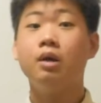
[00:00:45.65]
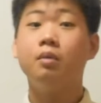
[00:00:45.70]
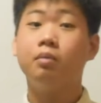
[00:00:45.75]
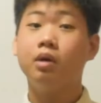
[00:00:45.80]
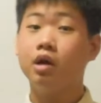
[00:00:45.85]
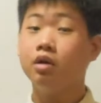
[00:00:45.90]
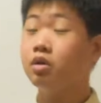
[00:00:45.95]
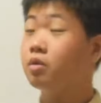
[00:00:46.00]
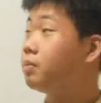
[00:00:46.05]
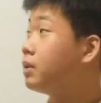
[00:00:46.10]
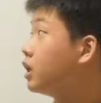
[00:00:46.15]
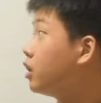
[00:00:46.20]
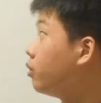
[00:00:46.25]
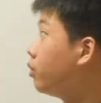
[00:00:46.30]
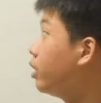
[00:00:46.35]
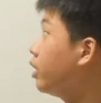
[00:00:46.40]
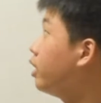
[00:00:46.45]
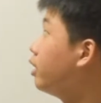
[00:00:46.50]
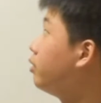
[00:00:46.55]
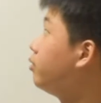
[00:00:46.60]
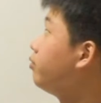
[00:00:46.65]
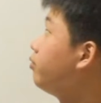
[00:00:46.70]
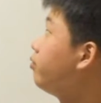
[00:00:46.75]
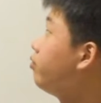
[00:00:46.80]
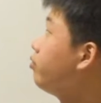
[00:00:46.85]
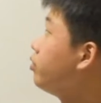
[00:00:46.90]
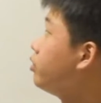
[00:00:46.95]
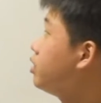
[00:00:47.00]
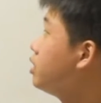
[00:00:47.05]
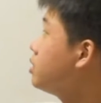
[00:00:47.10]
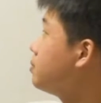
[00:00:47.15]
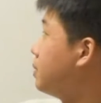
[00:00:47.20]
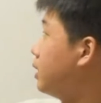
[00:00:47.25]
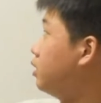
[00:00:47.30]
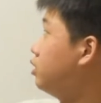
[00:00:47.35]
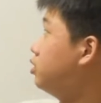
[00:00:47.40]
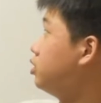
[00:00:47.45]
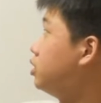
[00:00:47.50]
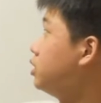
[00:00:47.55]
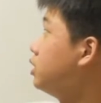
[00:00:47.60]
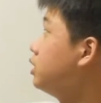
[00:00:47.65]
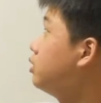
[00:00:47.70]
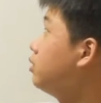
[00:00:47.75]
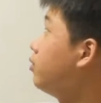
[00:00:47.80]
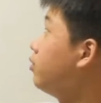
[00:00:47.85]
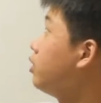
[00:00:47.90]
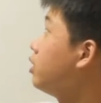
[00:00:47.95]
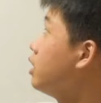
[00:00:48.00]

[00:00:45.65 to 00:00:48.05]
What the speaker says: But you have to be aware, this boundary